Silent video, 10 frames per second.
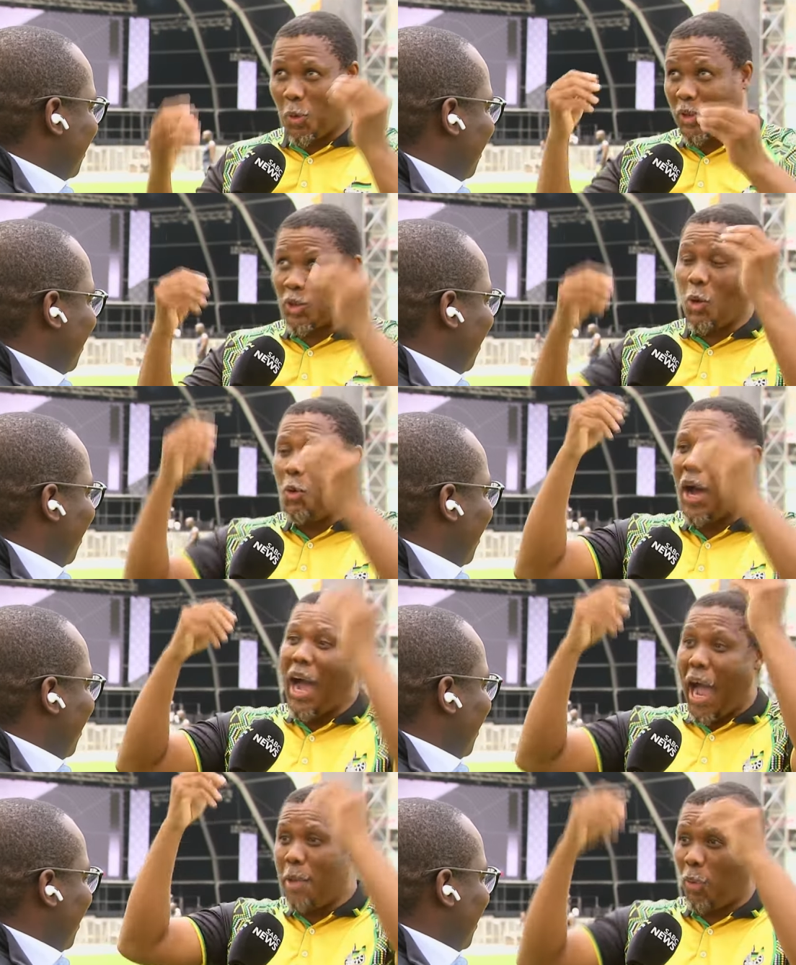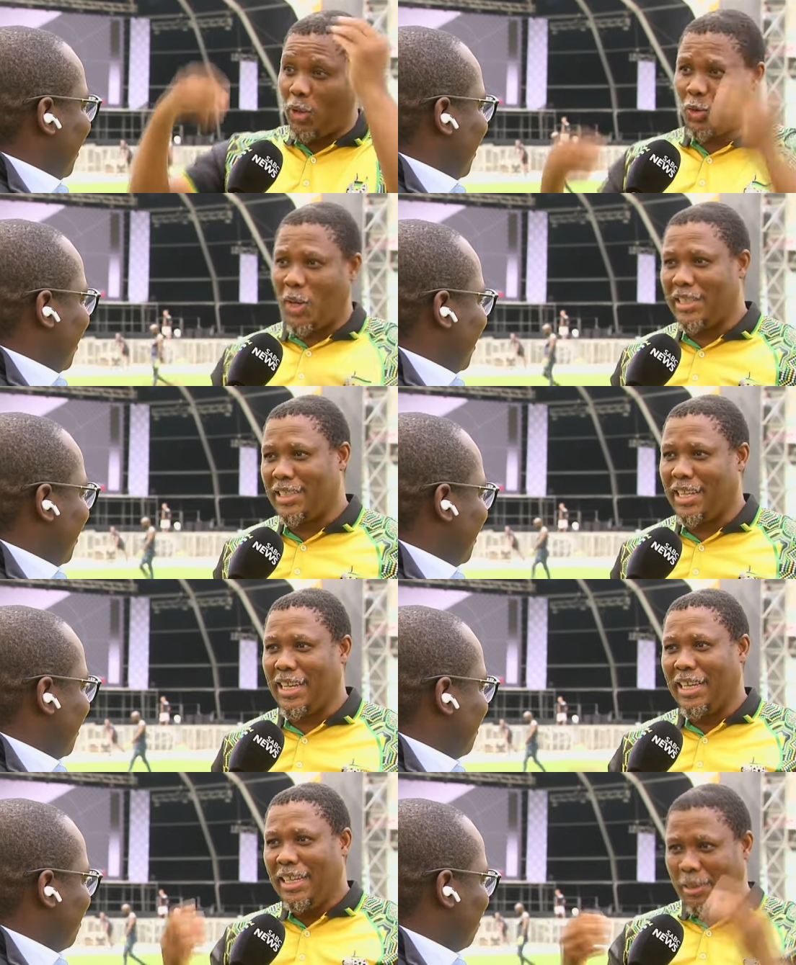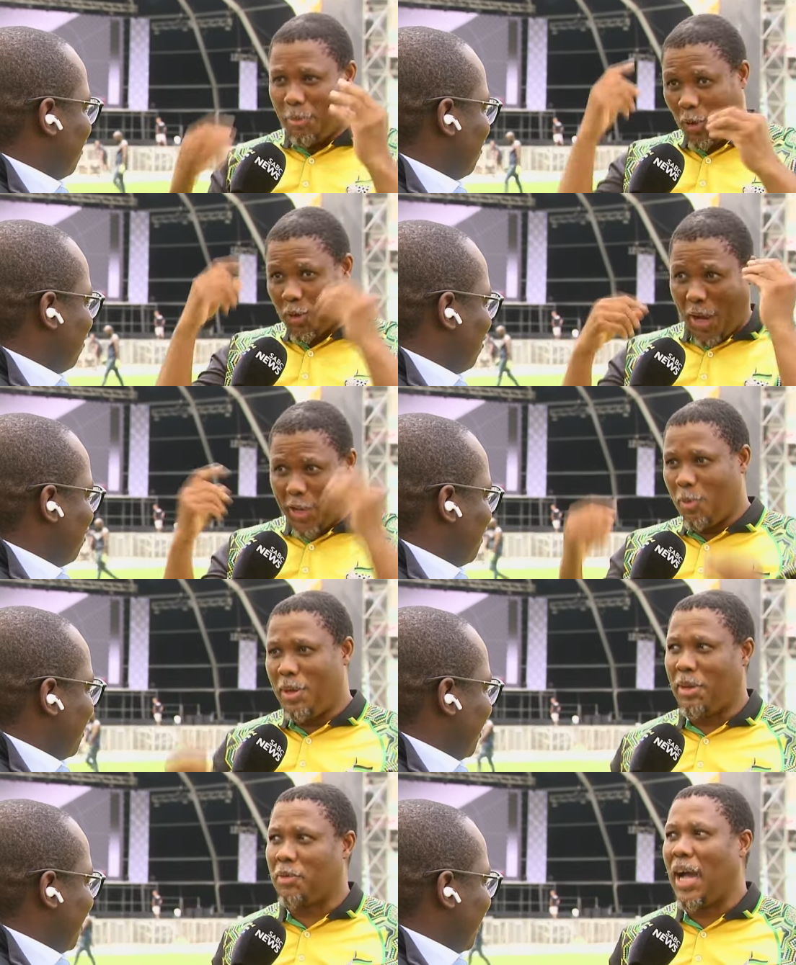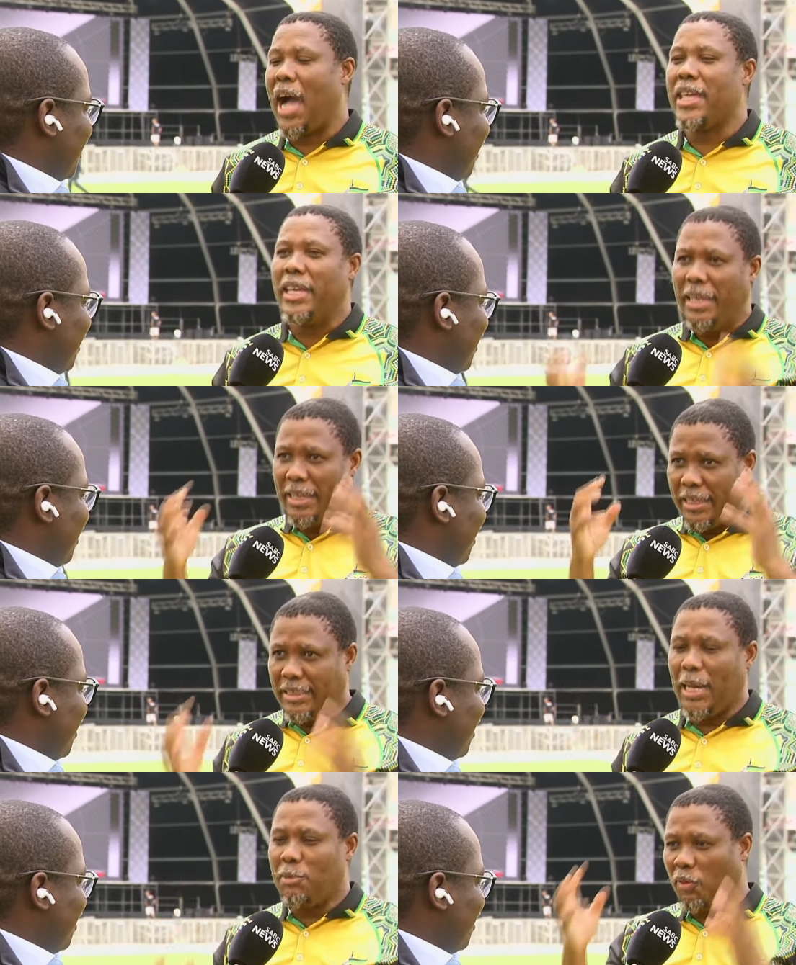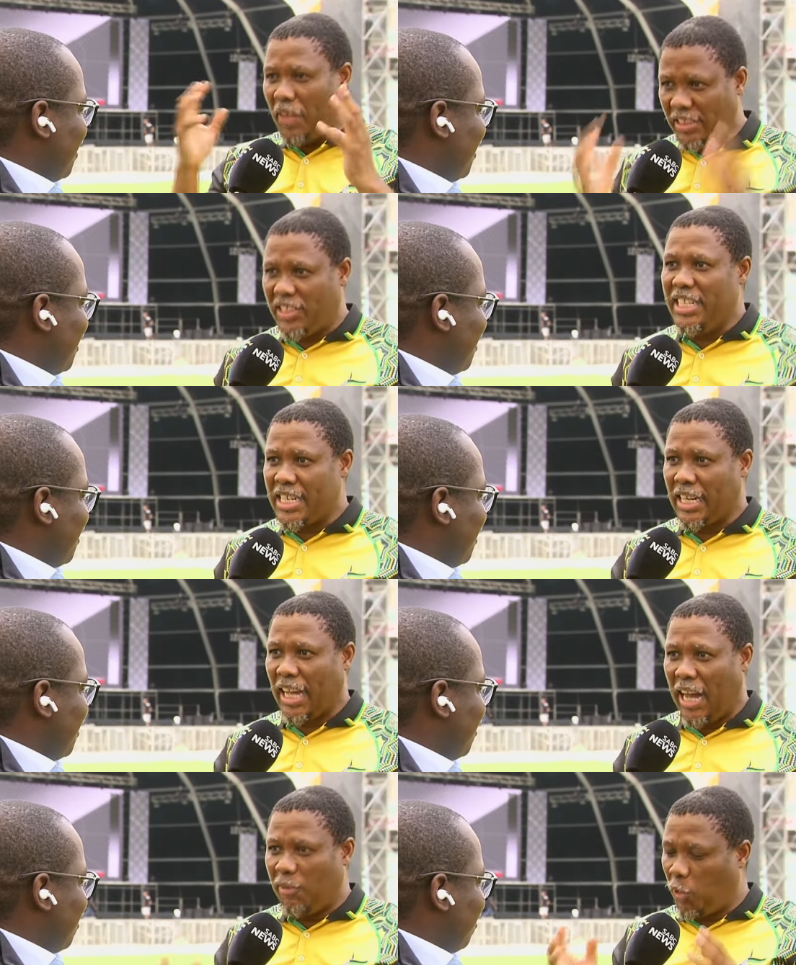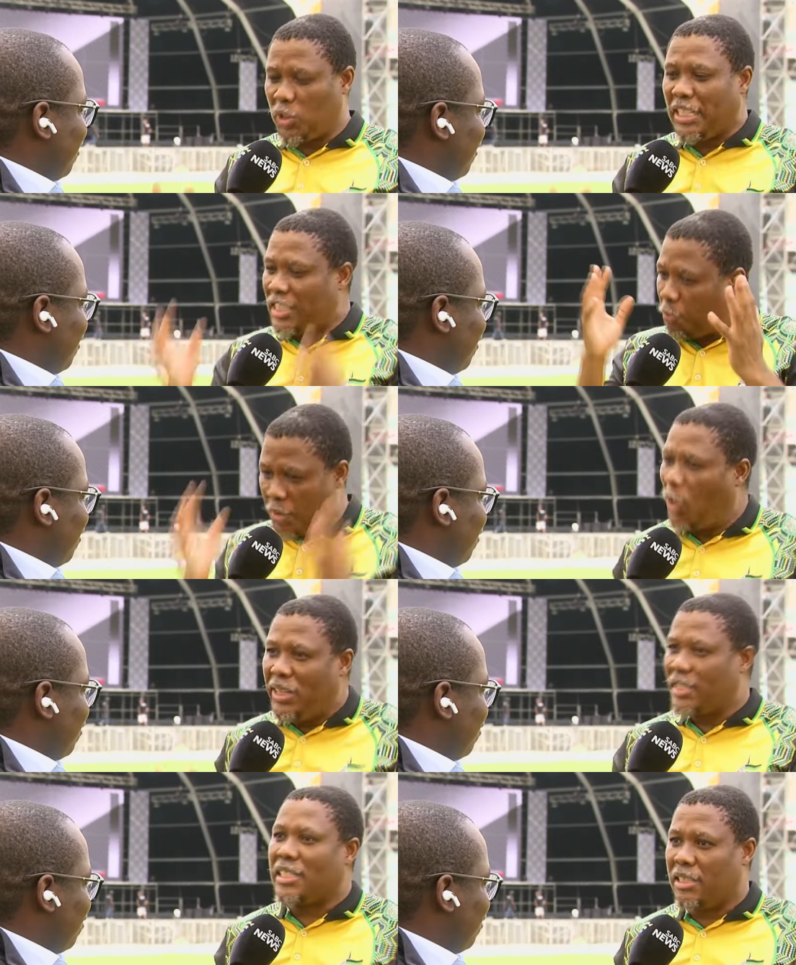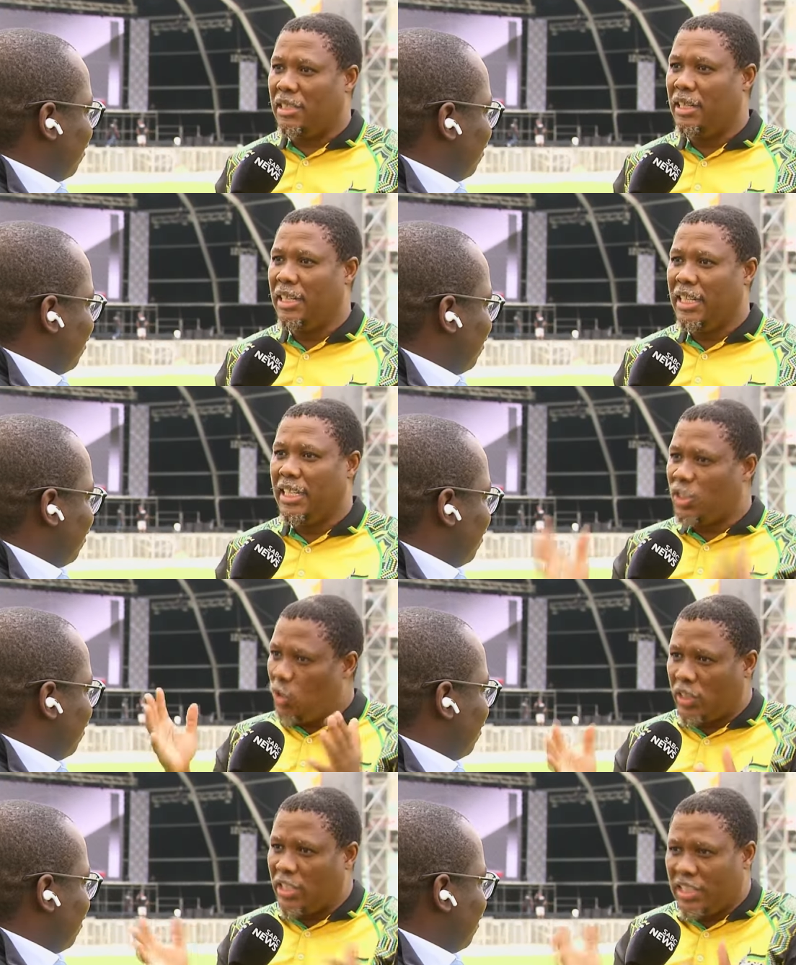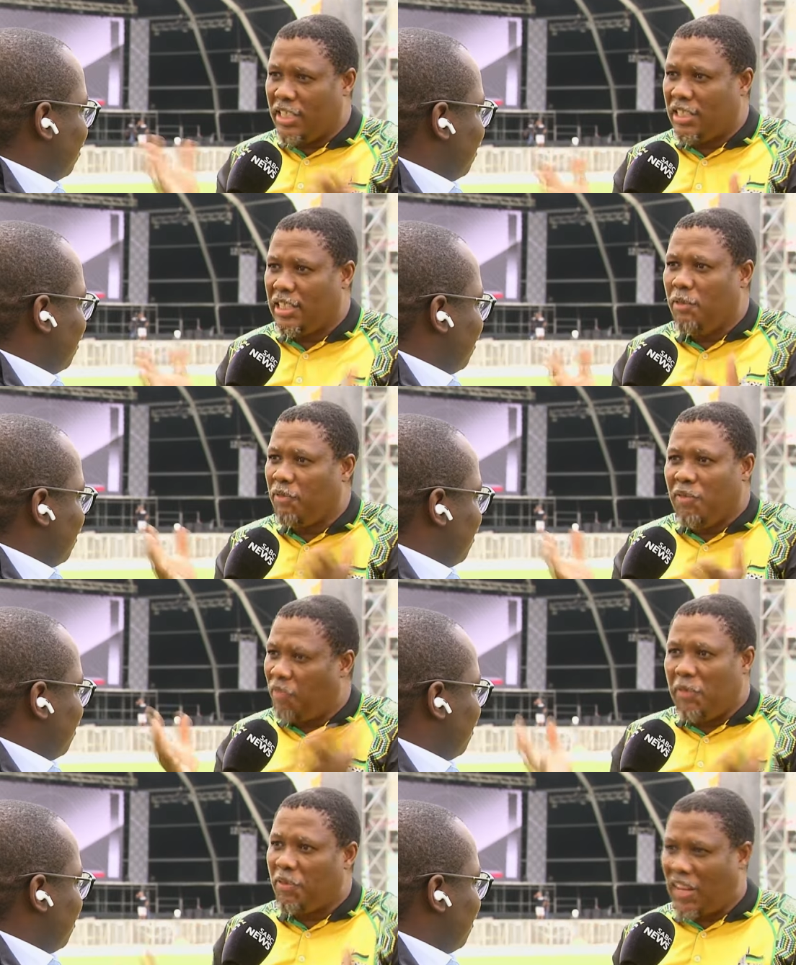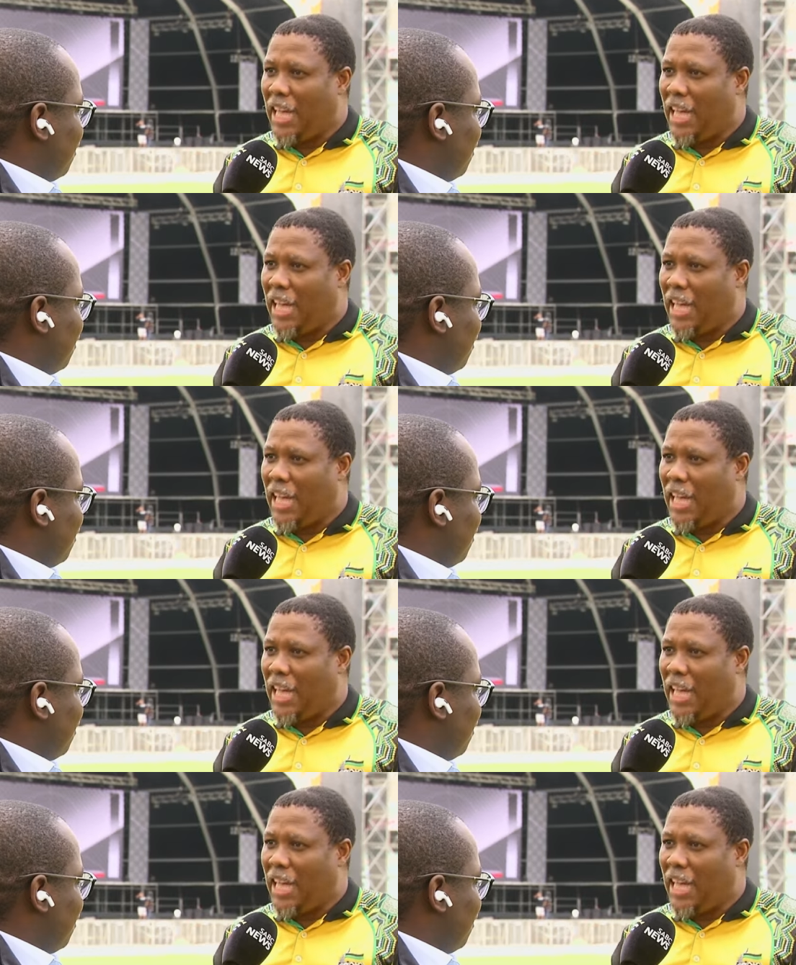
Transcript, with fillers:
Speaker 1: we got so high points to enter there, because the achievement must be high. In terms of engineering, unfortunately, it's beyond the city. It's not, the city didn't invent